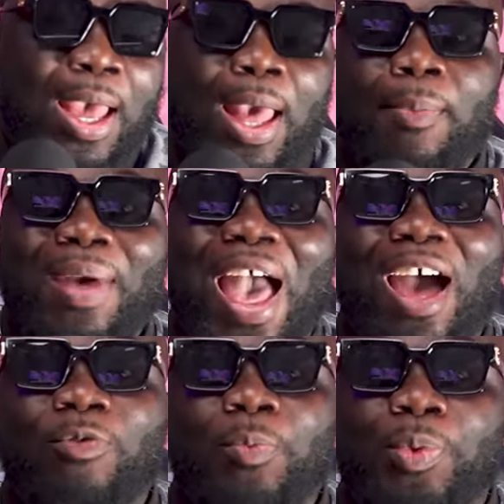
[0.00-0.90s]
I
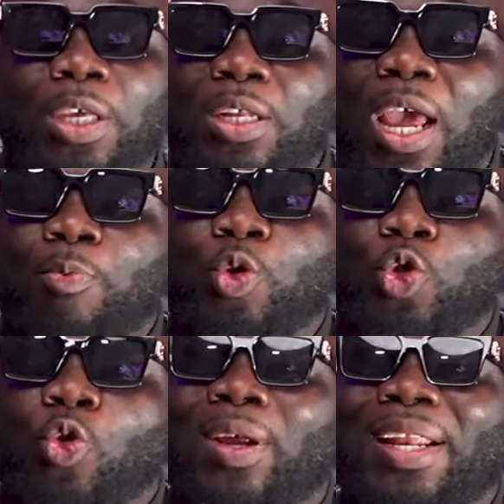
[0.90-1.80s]
haven't been able
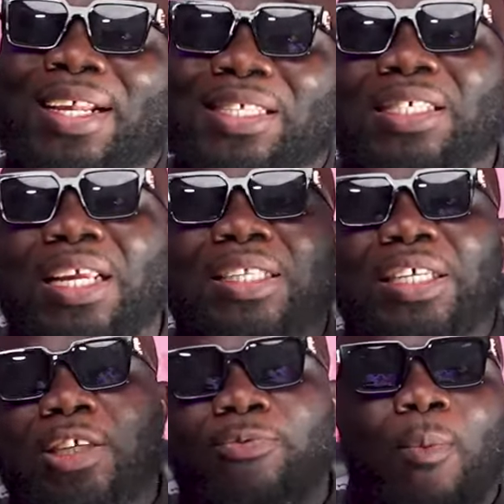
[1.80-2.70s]
to collect
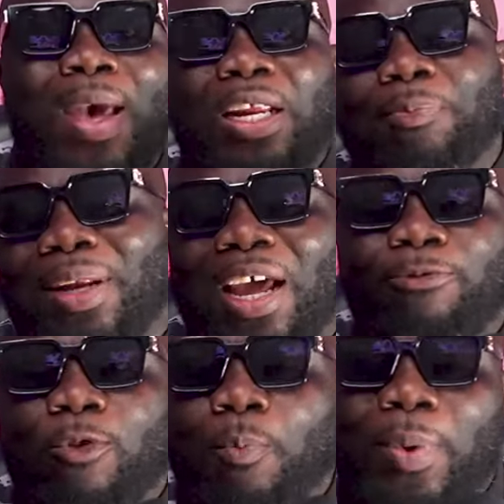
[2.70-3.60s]
data from other
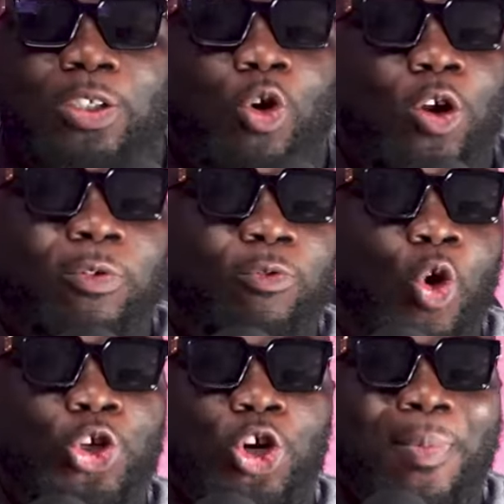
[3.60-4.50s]
platforms, but on
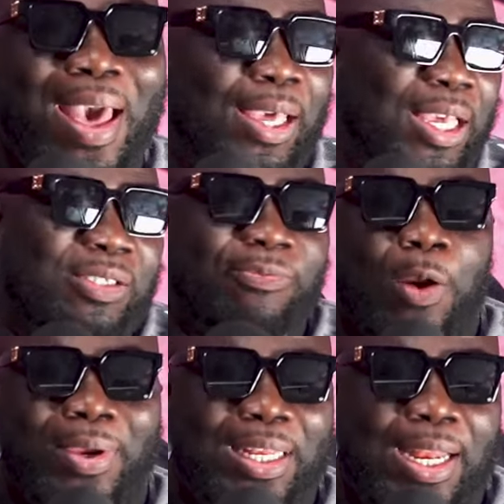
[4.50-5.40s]
AudioMac it's
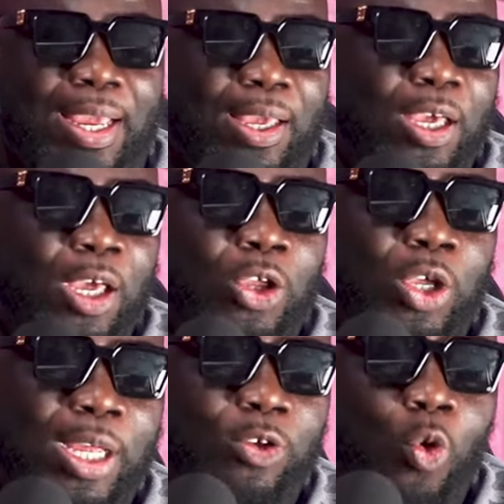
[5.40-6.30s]
very clear.
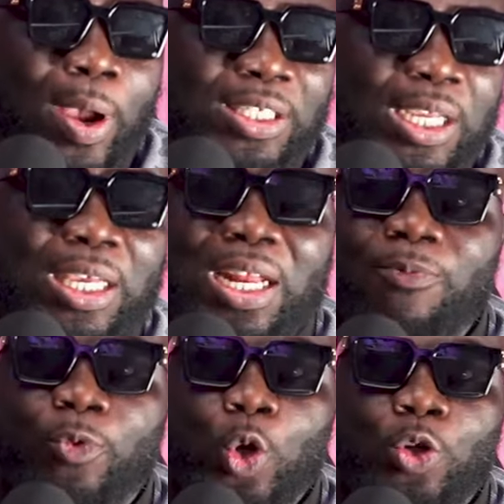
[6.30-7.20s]
You can go and check it
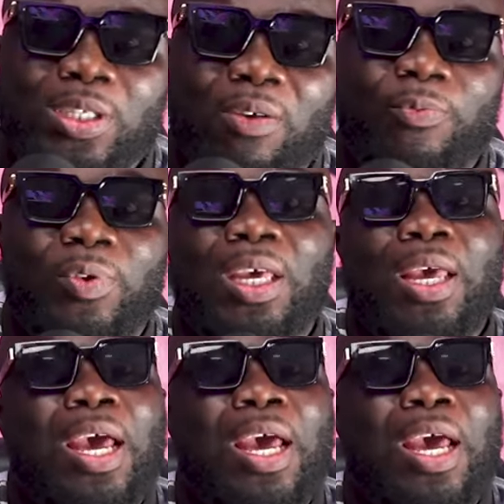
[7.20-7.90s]
out for yourself.